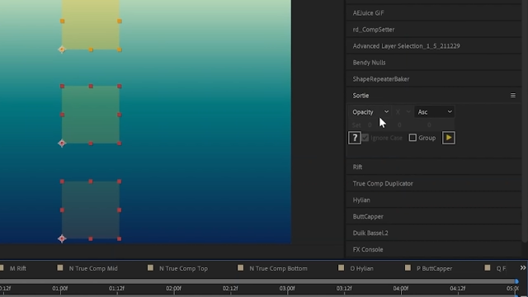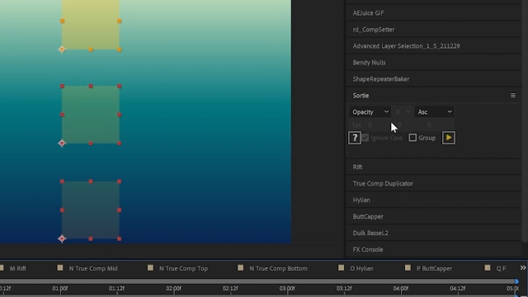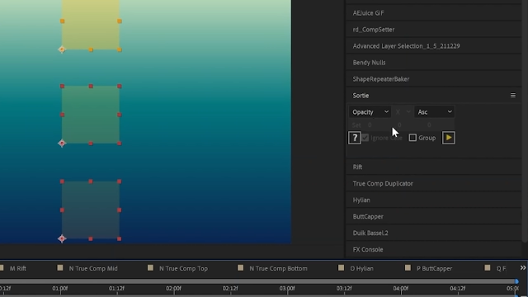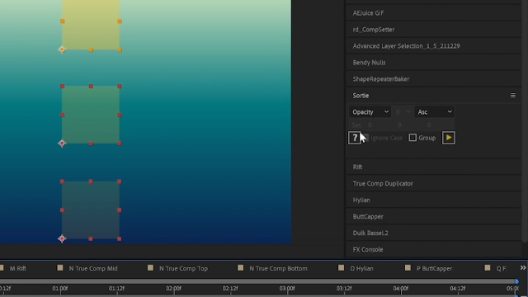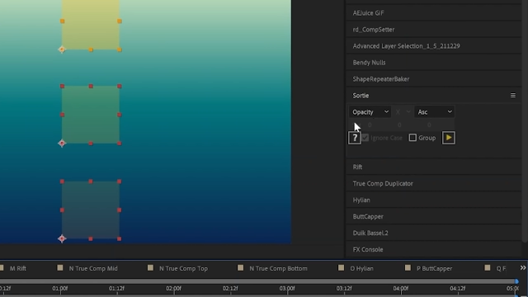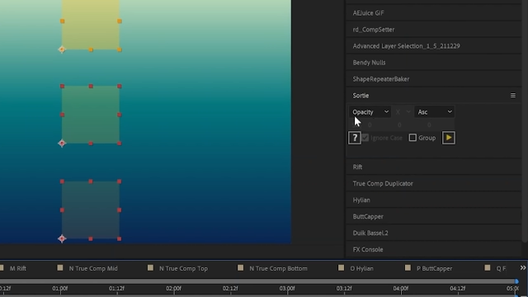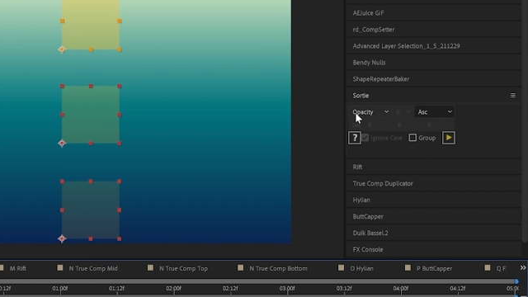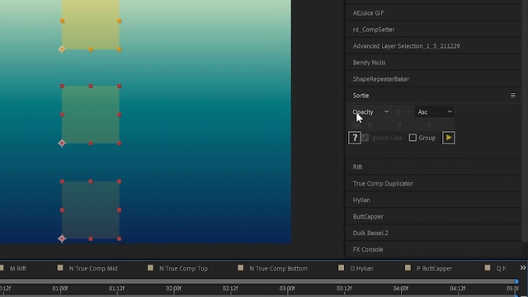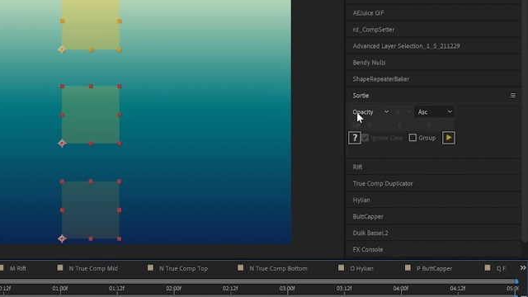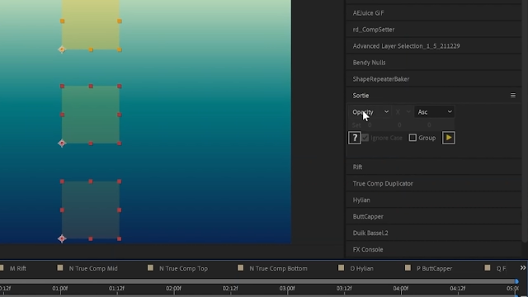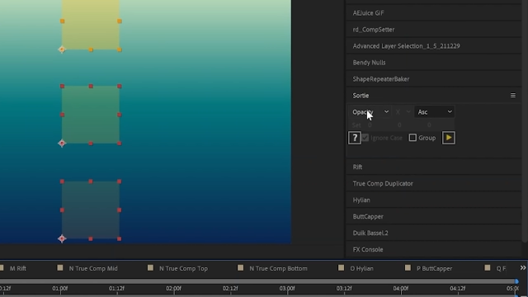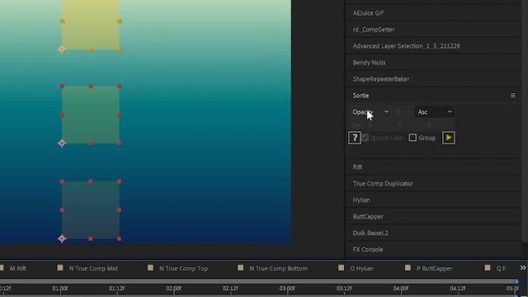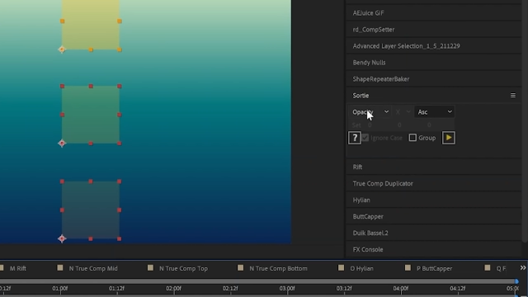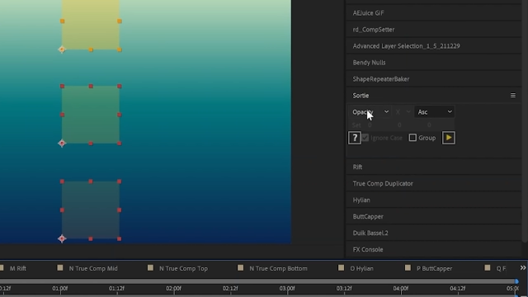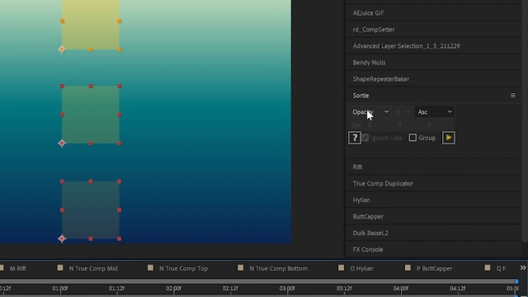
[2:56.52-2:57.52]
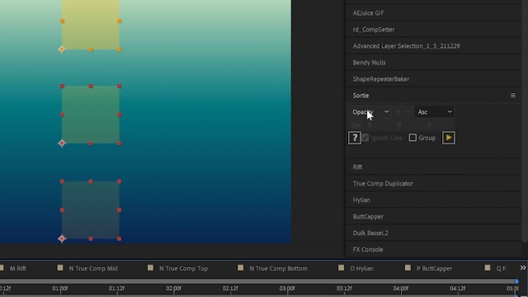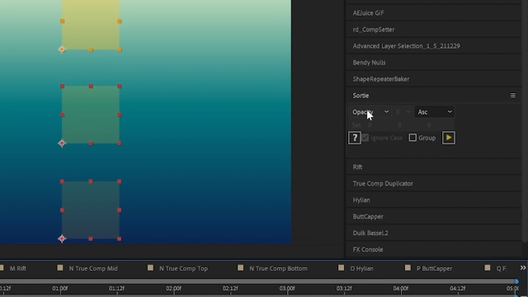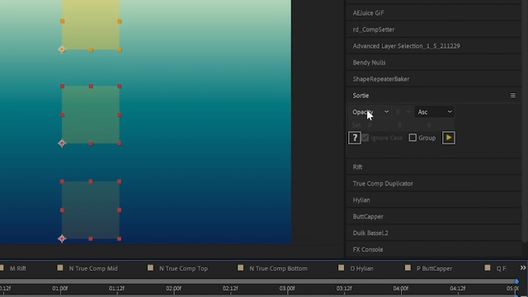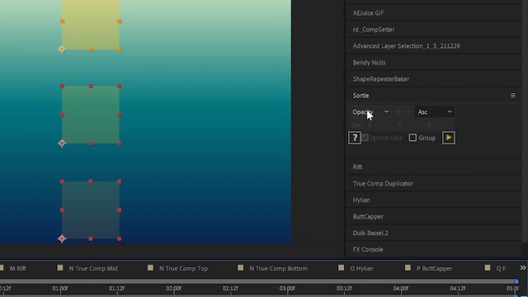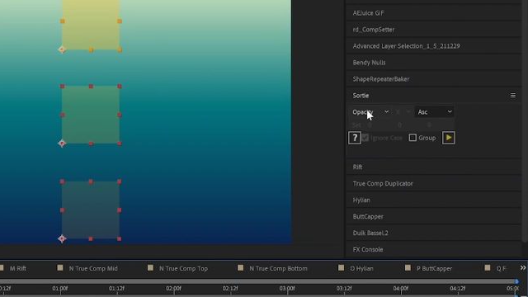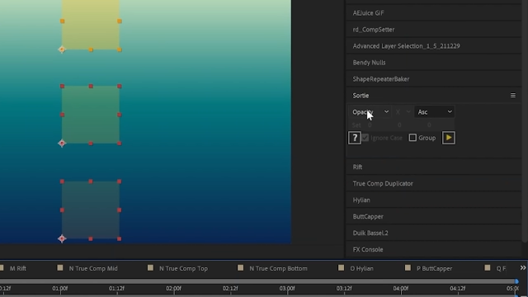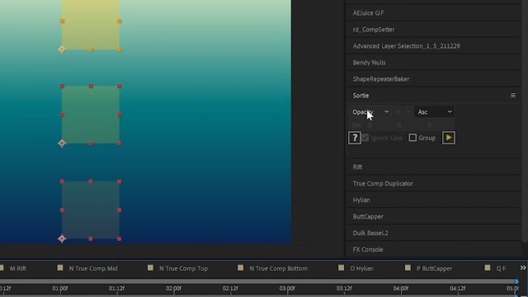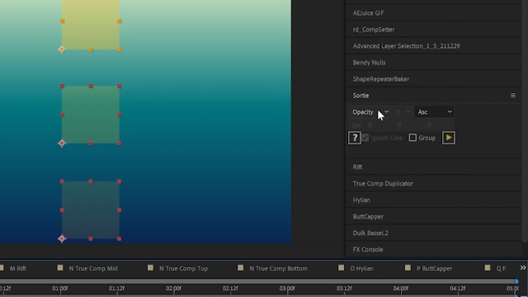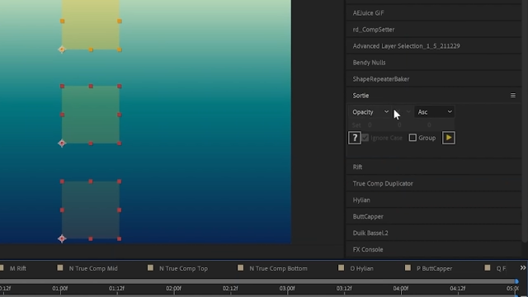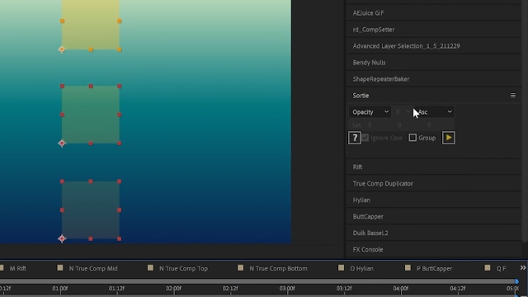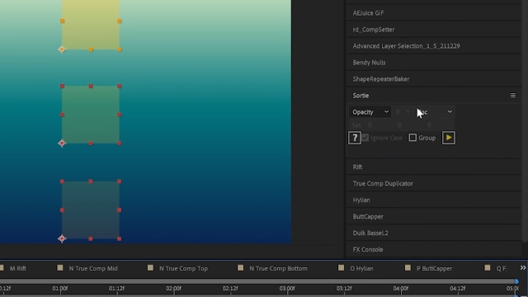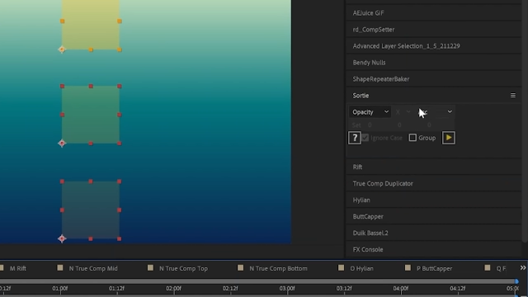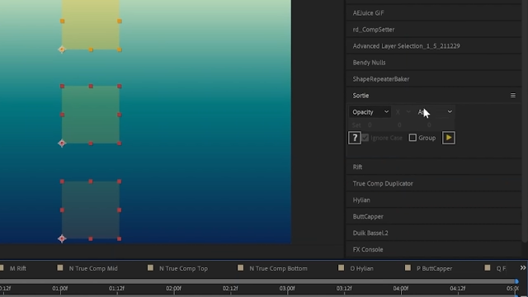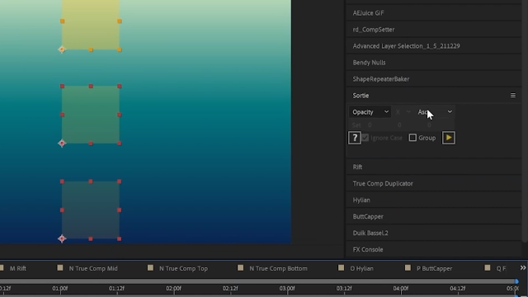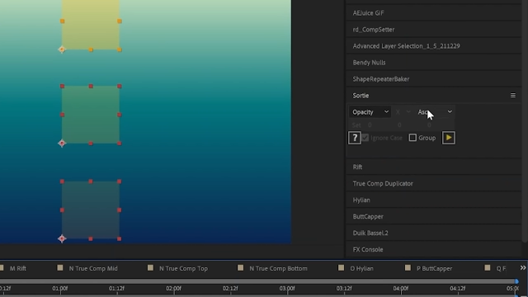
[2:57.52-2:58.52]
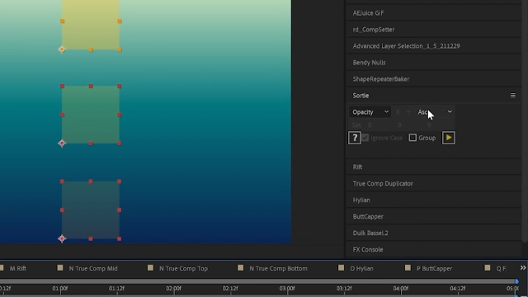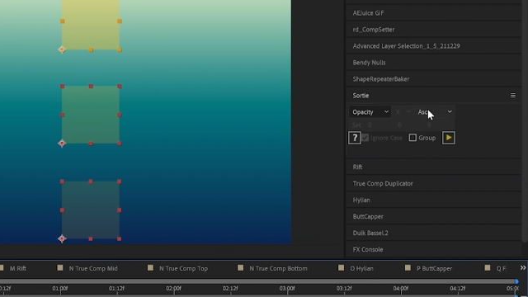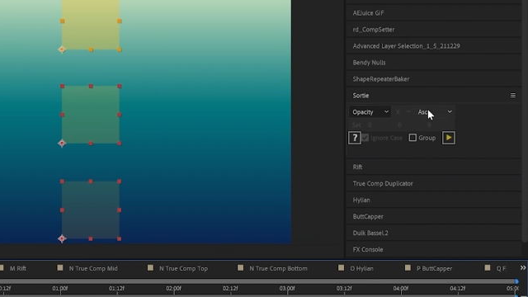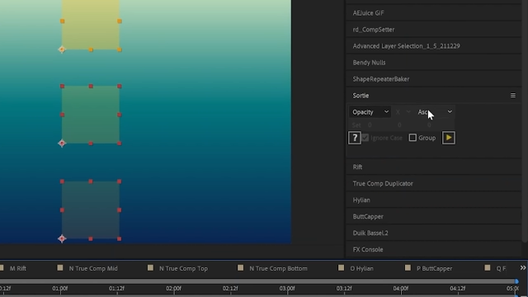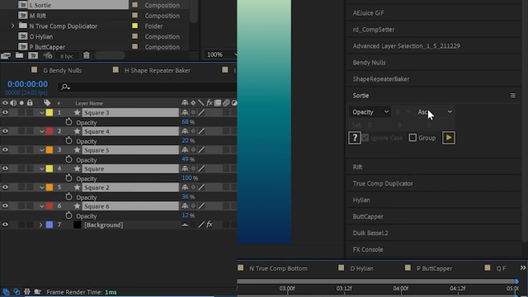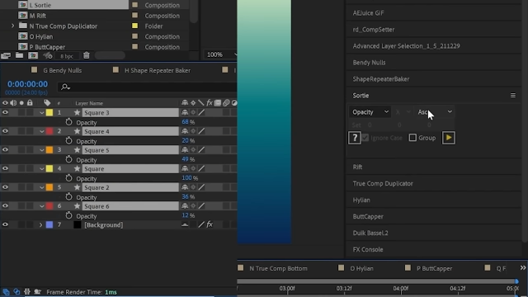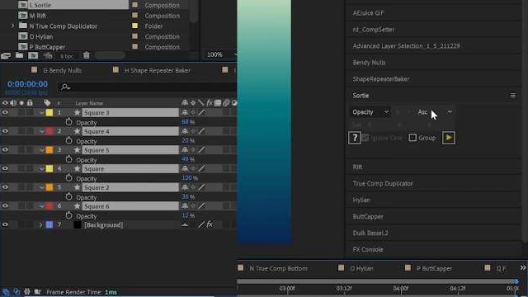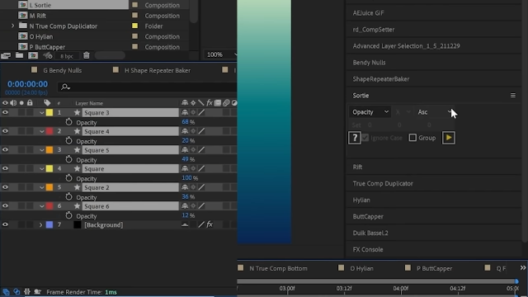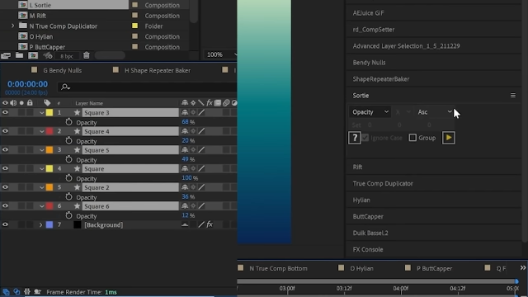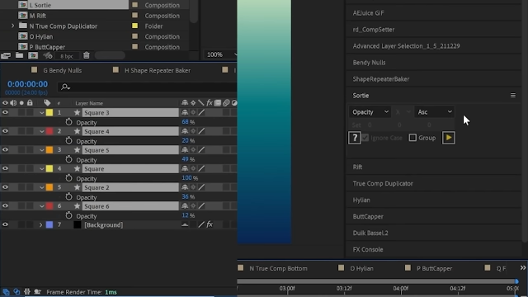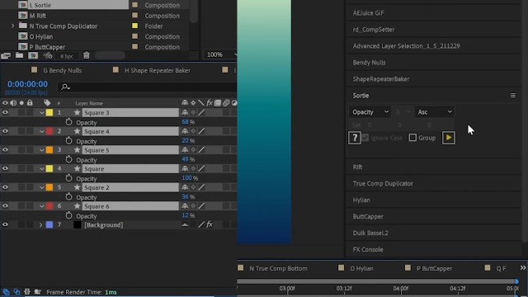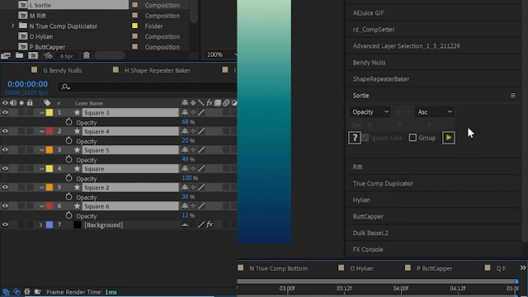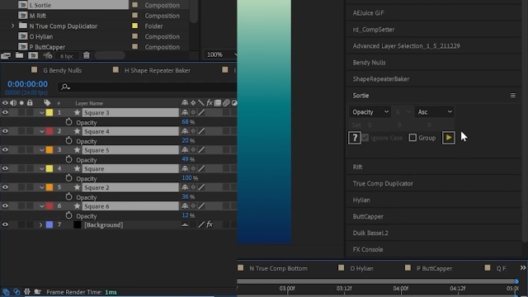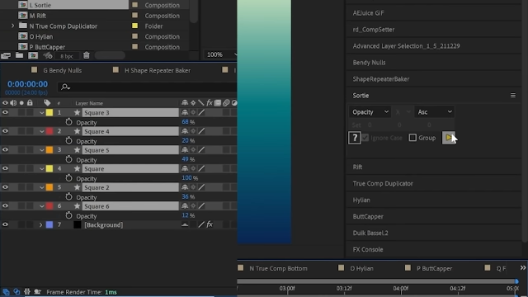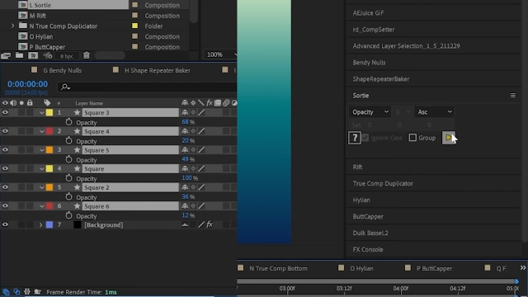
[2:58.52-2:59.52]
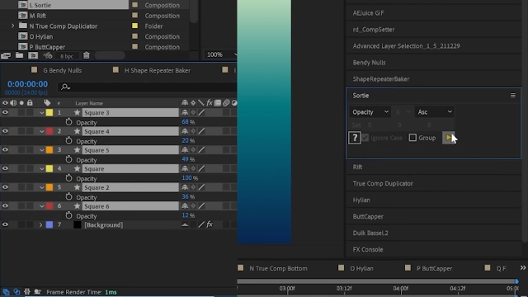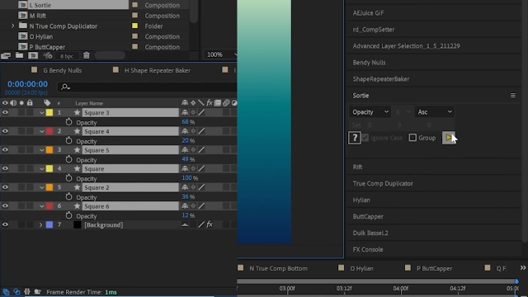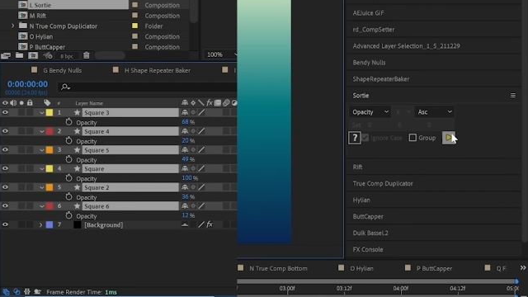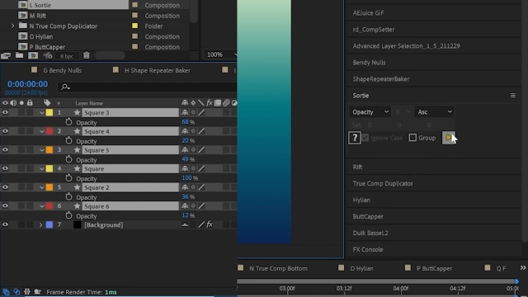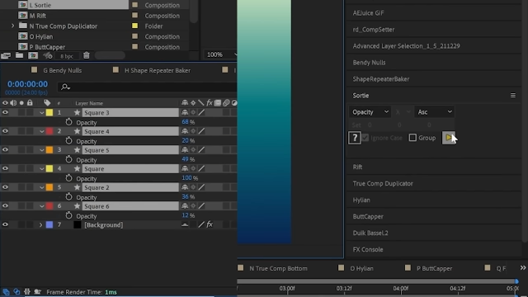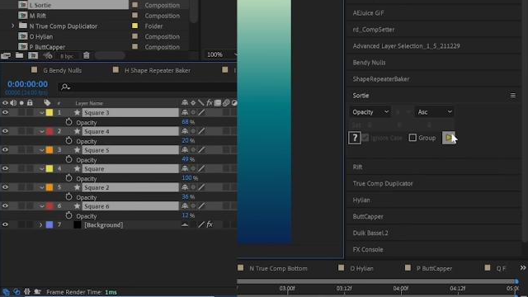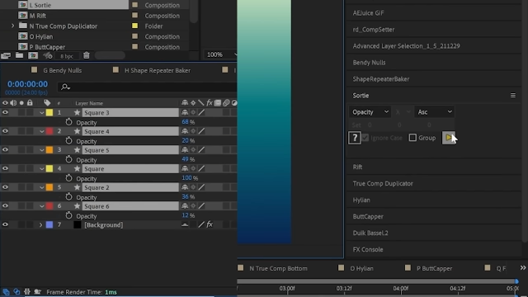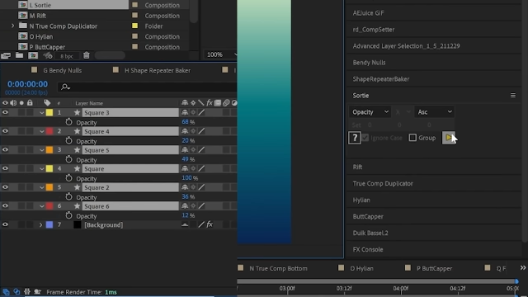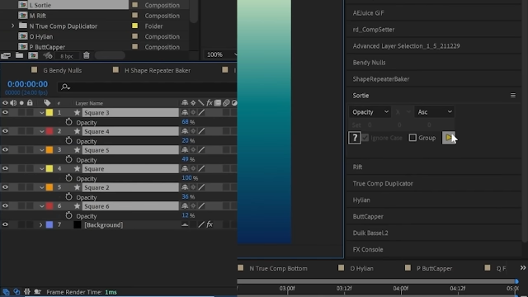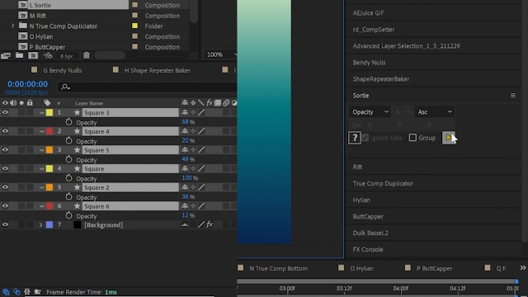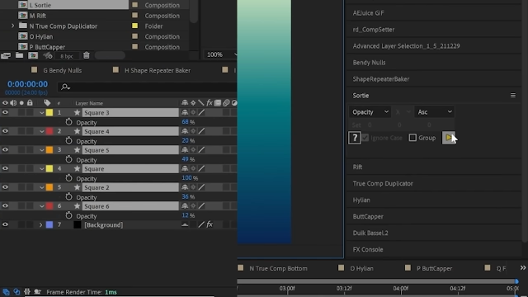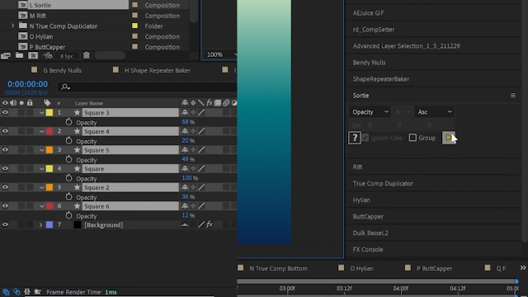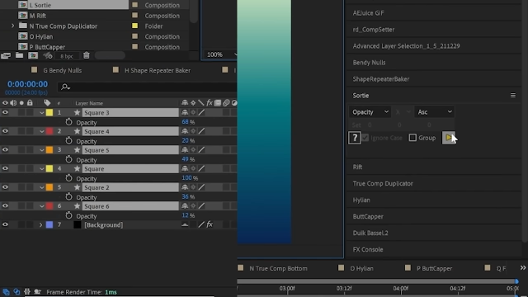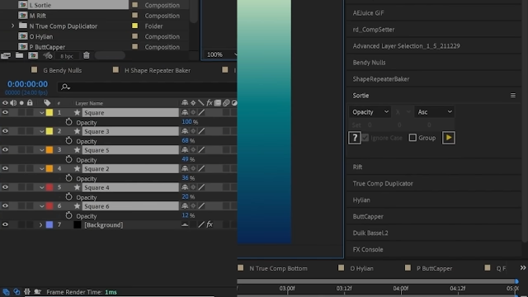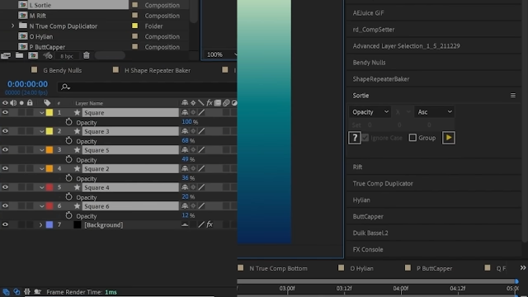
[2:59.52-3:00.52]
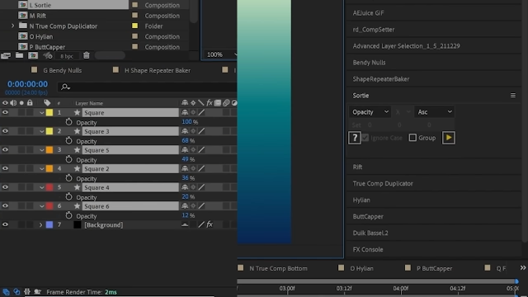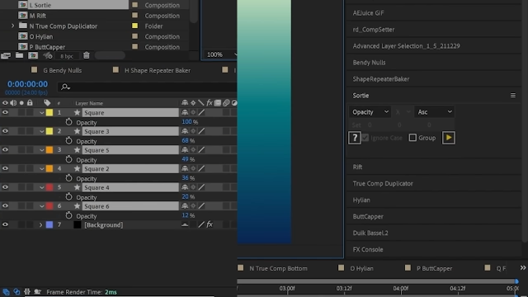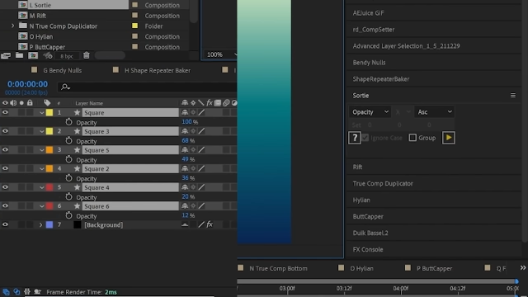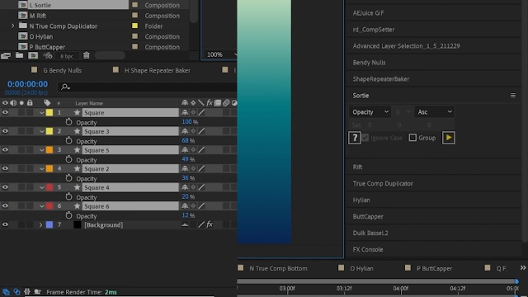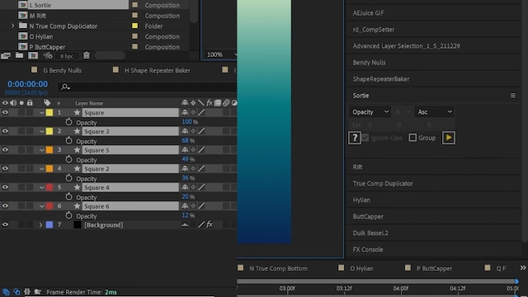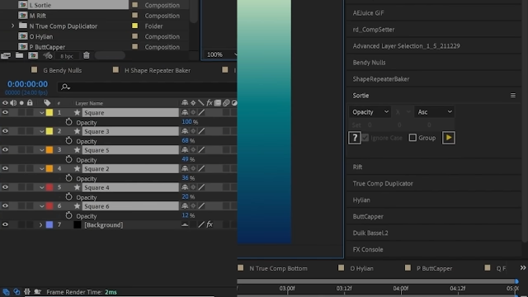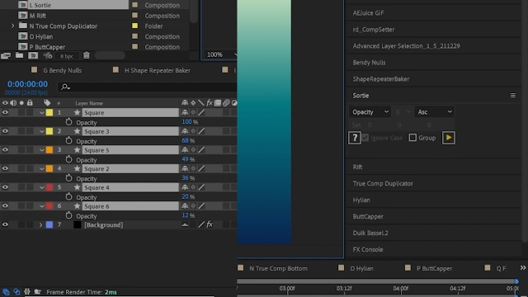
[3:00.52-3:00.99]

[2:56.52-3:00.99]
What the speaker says: [unreadable: no face in view]